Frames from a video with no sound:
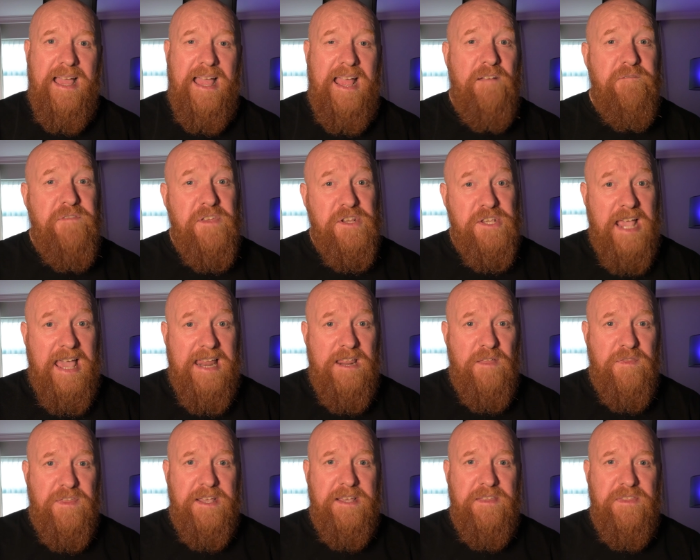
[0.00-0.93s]
If there's
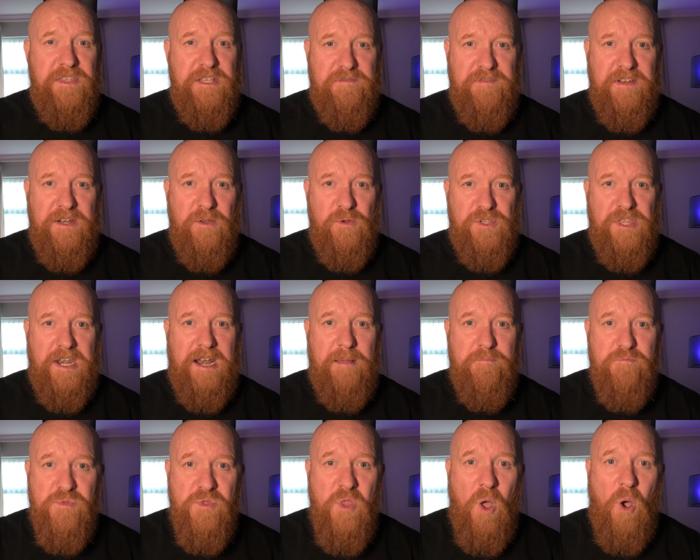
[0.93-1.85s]
anything in these videos that
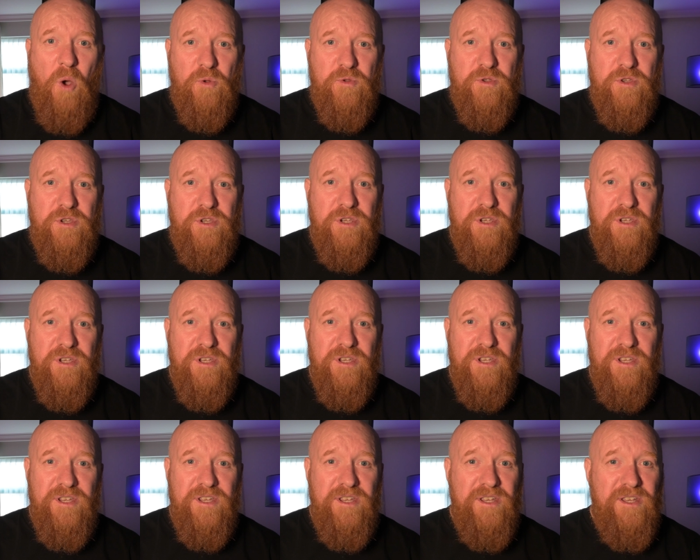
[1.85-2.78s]
I'm
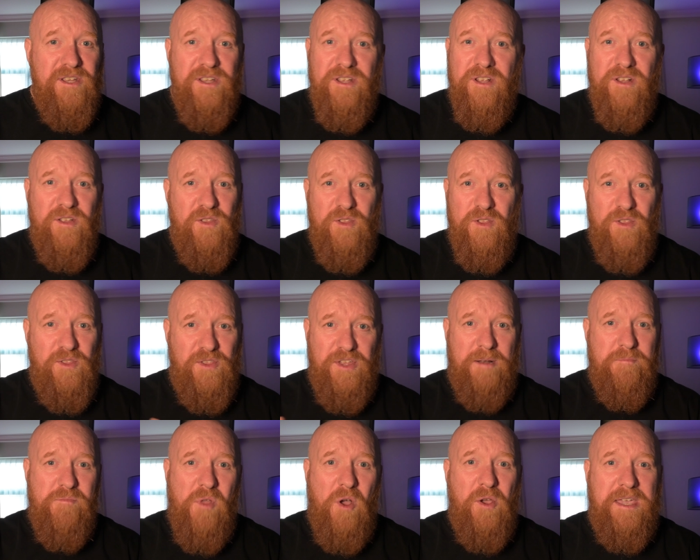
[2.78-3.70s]

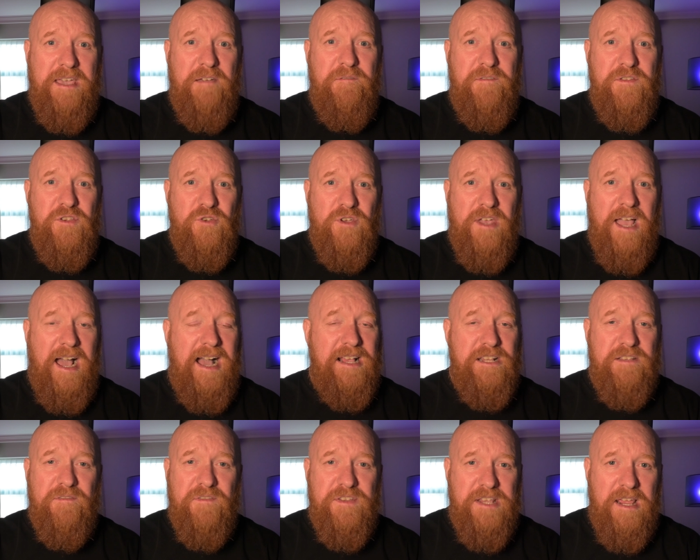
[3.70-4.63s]
not giving you
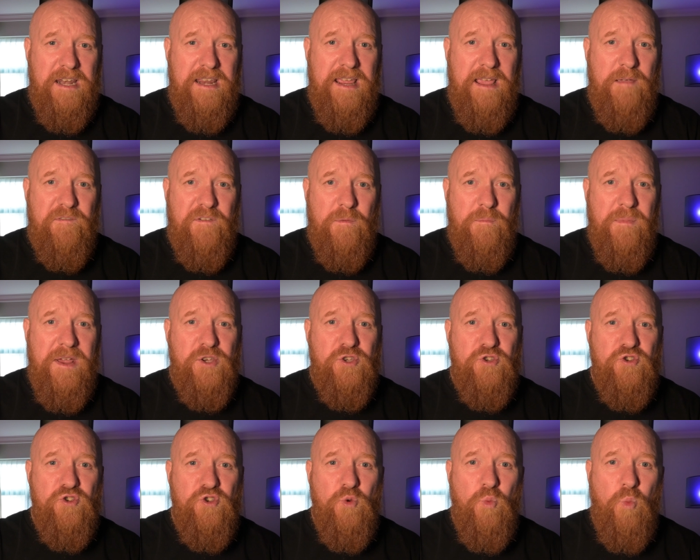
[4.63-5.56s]
guys, if there's any
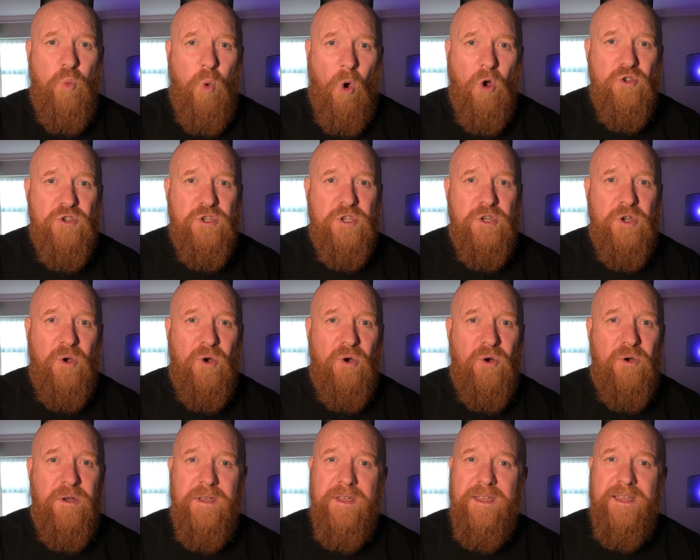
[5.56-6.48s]
information you want to
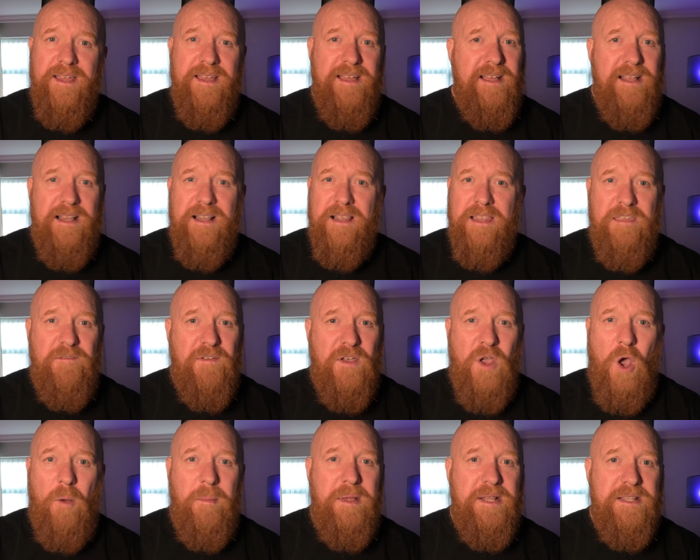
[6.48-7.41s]
know, leave a
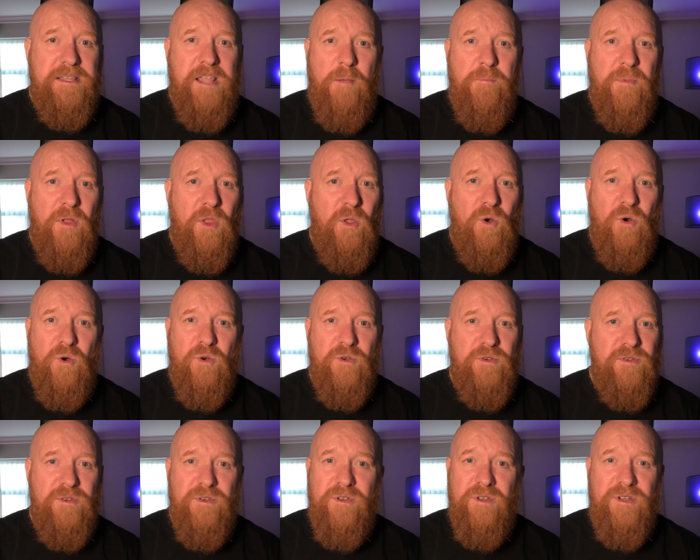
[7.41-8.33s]
comment down below
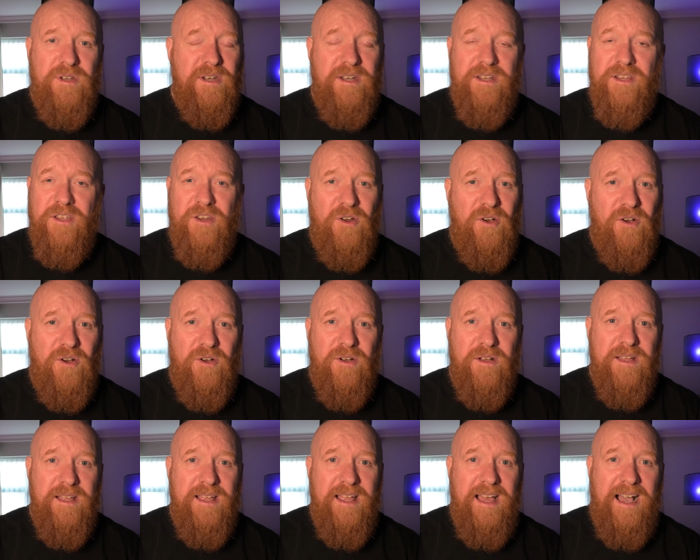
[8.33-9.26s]
and, you know,
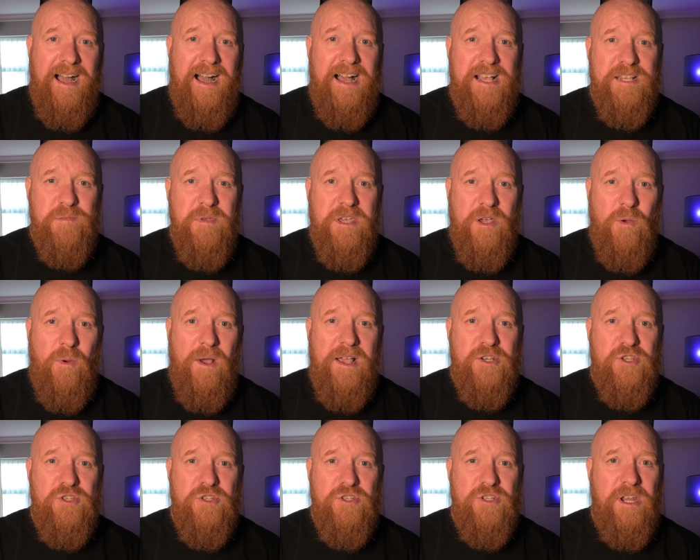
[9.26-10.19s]
ask me
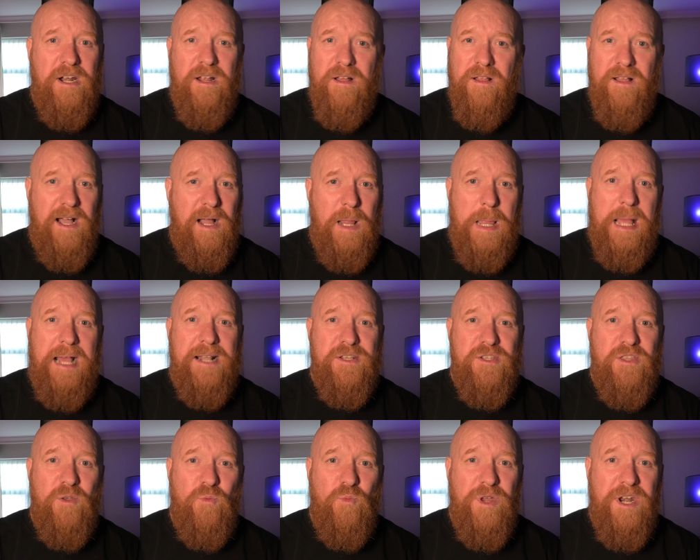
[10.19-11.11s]
questions, and I'll
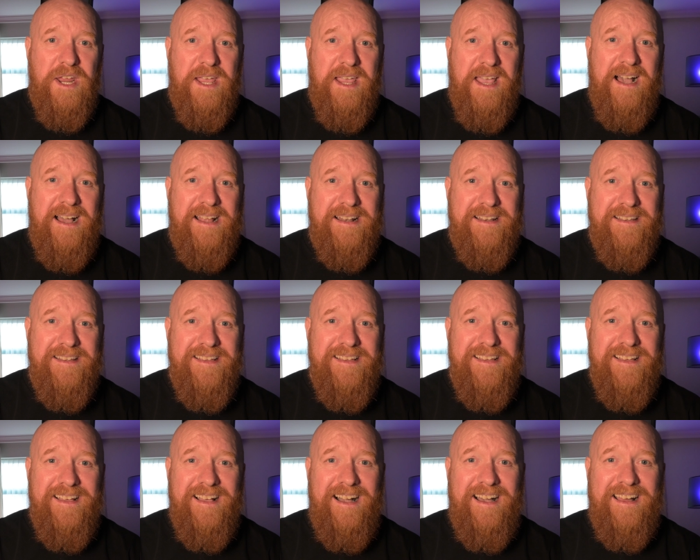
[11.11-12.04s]
answer them where I can.
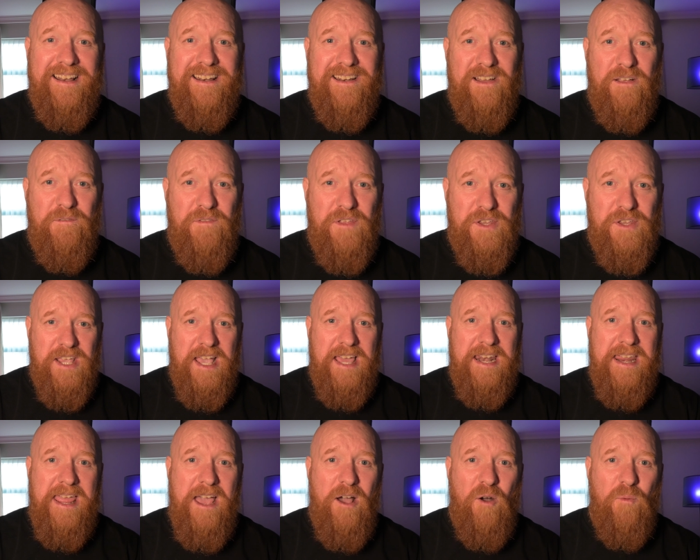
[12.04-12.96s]
And if
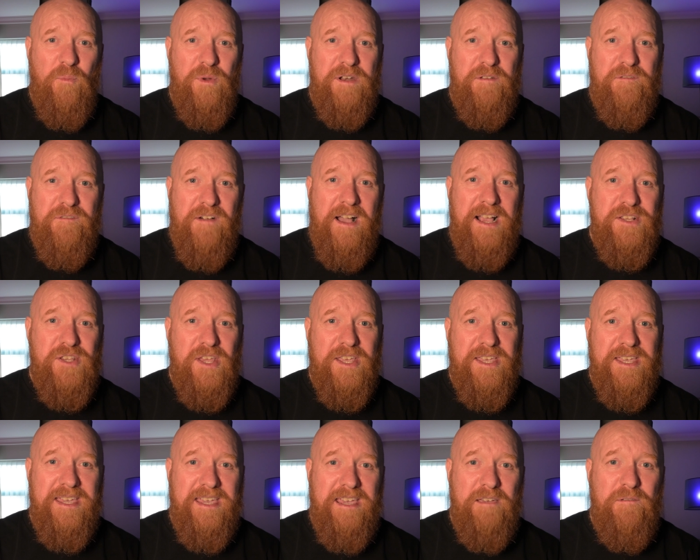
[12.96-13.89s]
any help and advice I
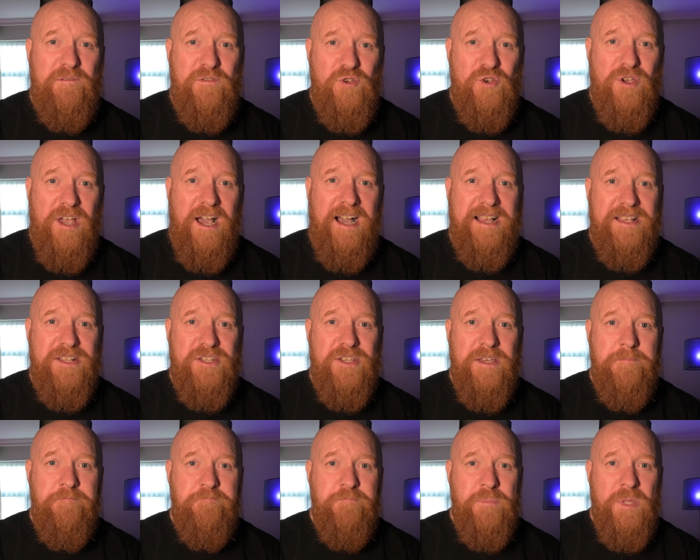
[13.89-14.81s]
can give you
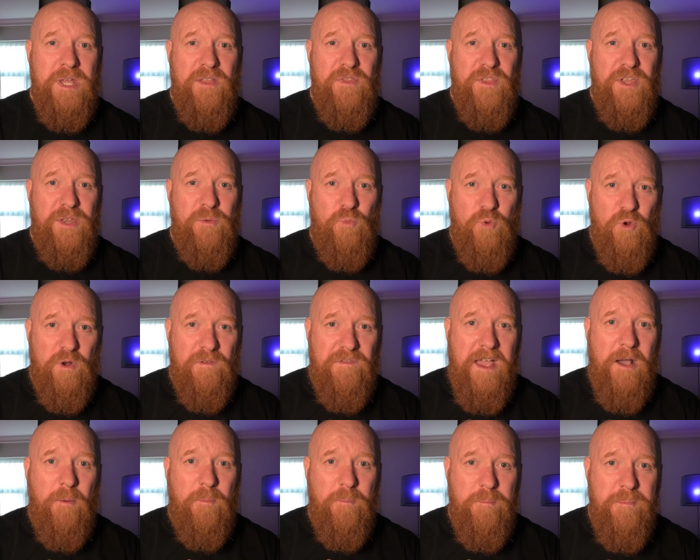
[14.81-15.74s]
guys that would have
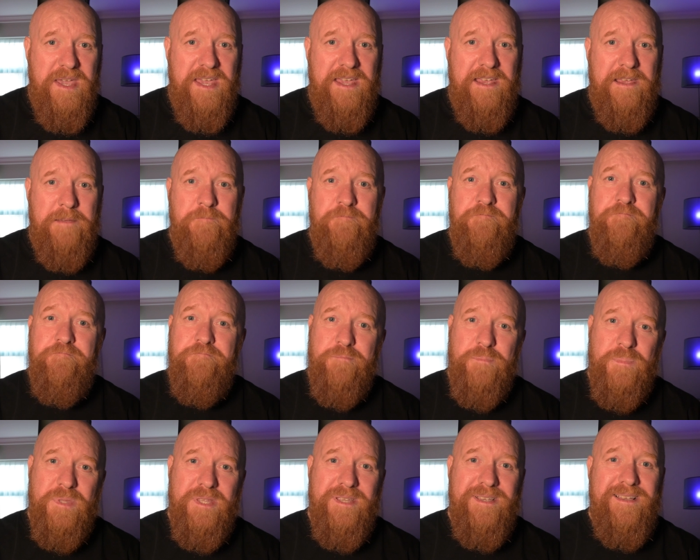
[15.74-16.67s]
helped me,
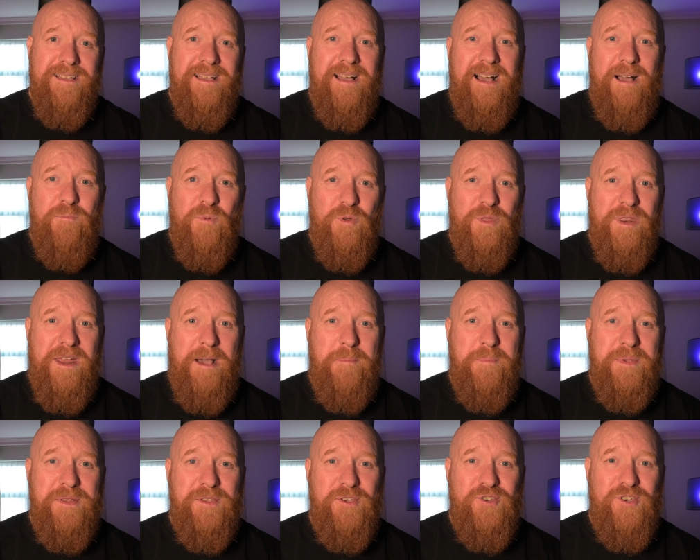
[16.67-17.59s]
I'm more than
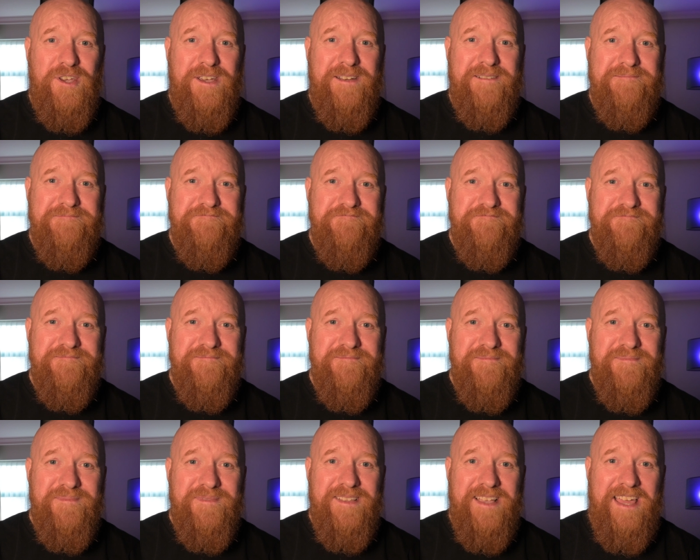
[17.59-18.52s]
happy to share.
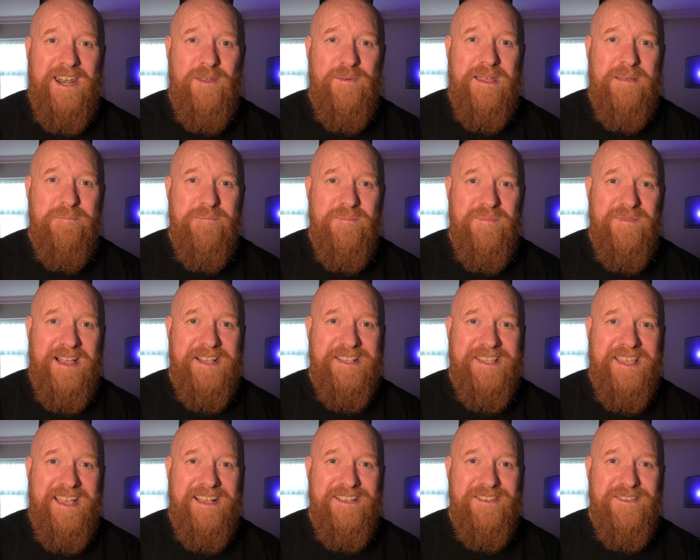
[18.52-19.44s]
Anyway, thanks
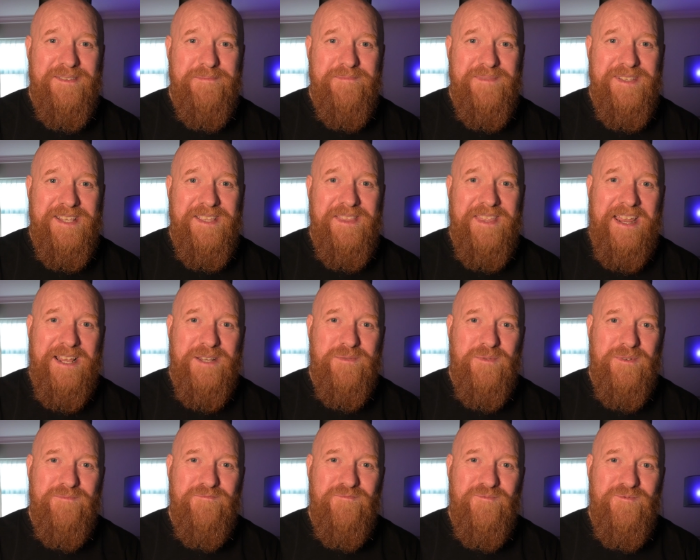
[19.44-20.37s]
guys, see you in the next
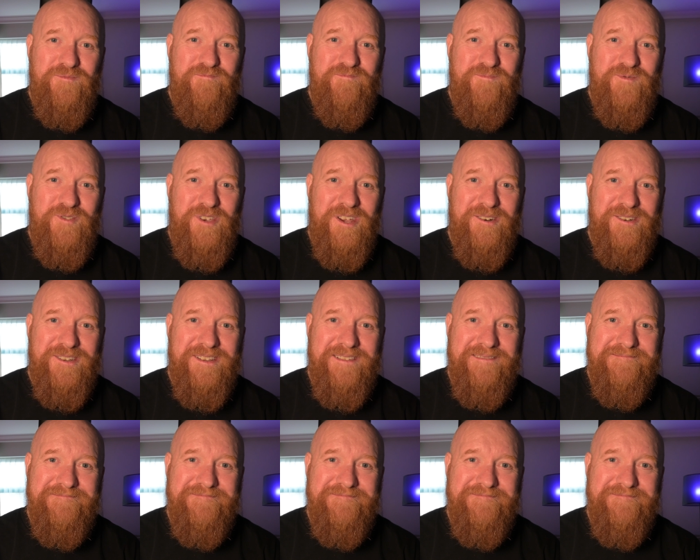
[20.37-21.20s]
one. Cheers.